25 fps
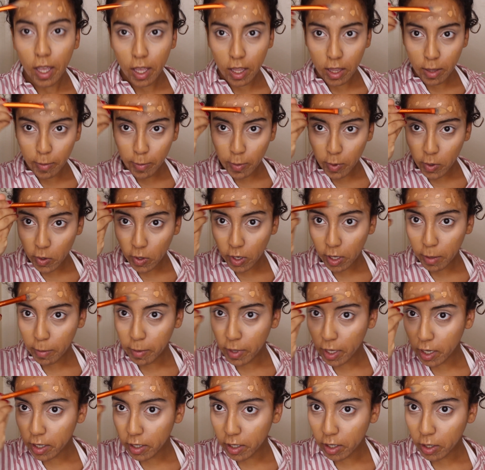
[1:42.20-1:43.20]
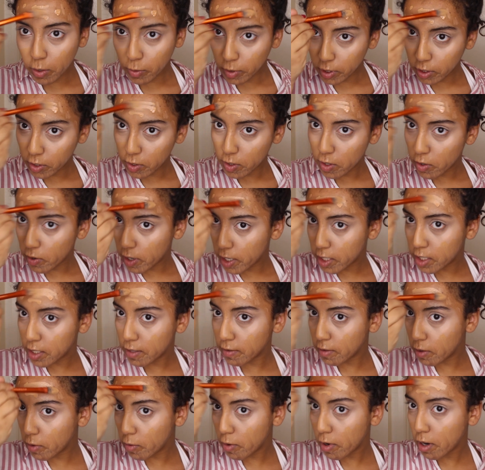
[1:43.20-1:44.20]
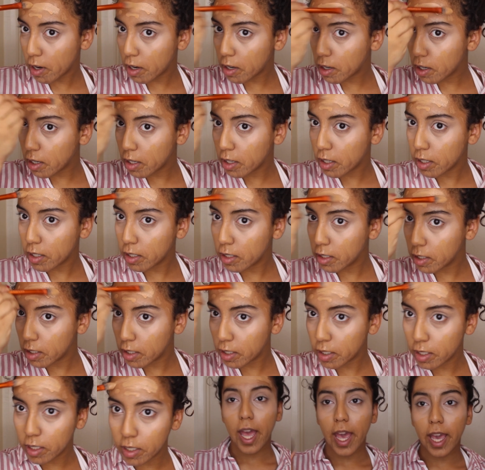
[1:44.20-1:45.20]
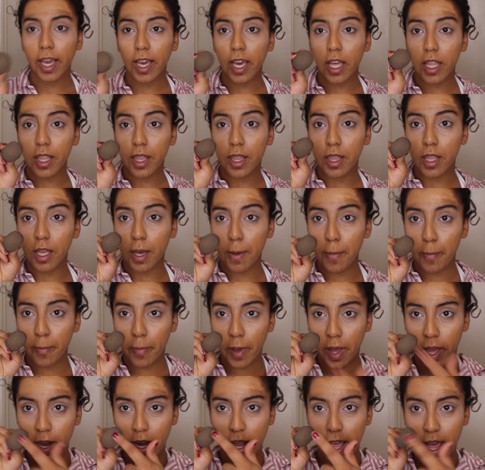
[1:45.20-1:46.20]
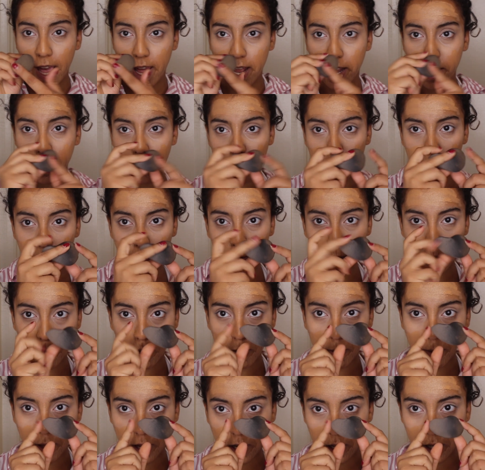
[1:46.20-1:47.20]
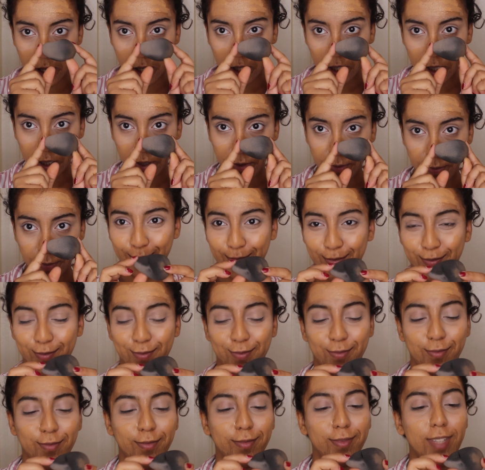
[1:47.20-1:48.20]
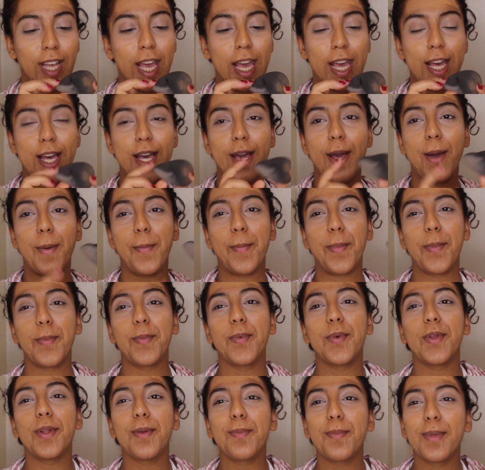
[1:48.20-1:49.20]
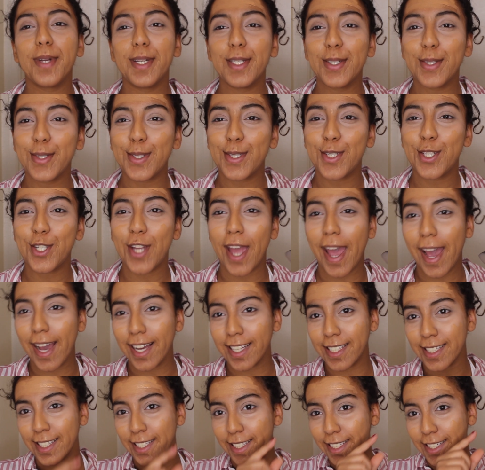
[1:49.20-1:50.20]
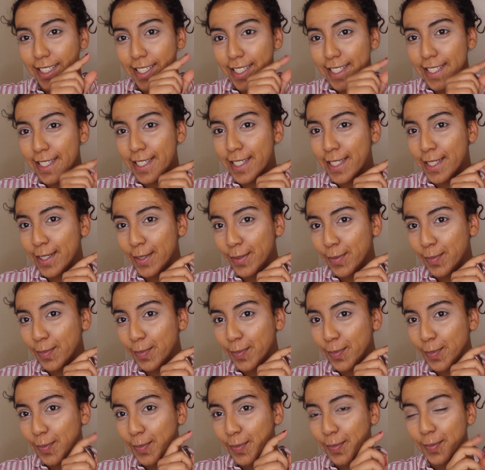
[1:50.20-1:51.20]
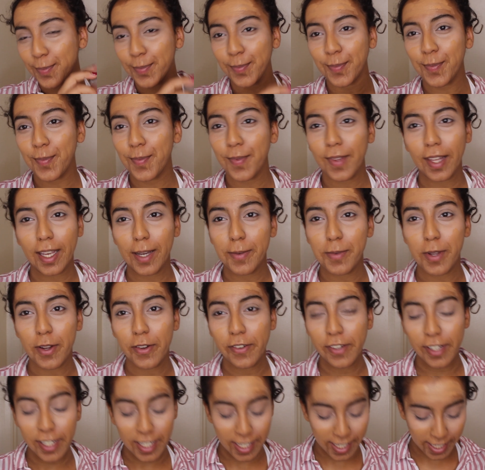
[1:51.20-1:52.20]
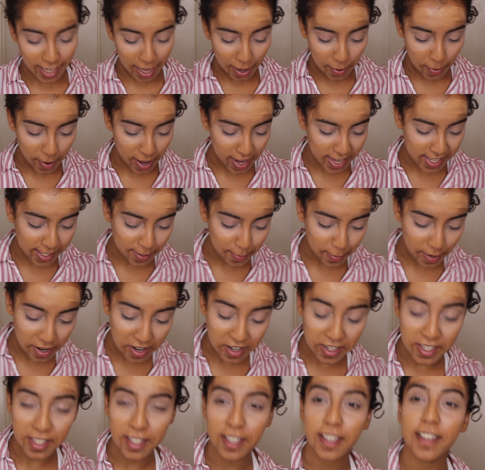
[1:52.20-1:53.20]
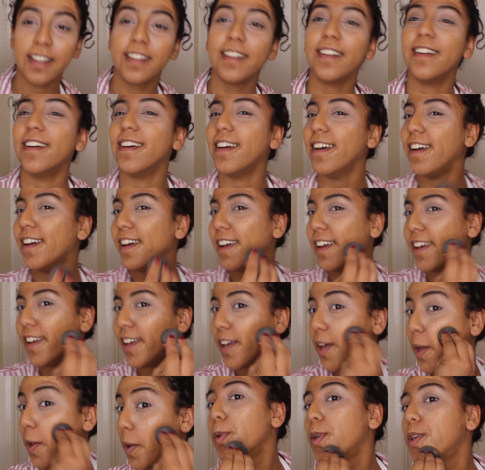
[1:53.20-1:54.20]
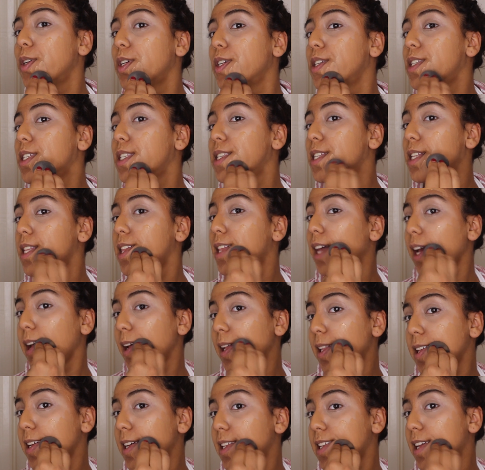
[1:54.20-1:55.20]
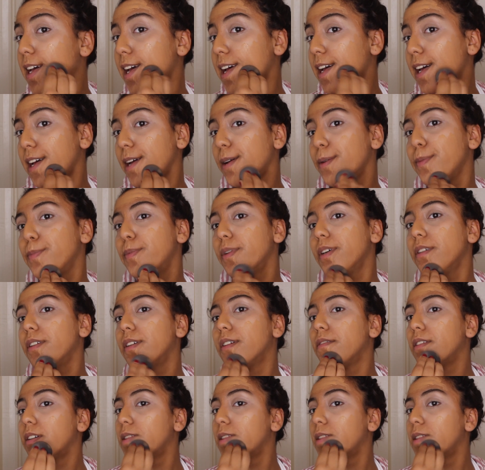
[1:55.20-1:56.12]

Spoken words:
and the Beauty Blender will do the rest of the work. I get the butt end of the Beauty Blender. The Beauty Blender is jacked because I'm not even gonna say why, it's embarrassing. So just slightly dab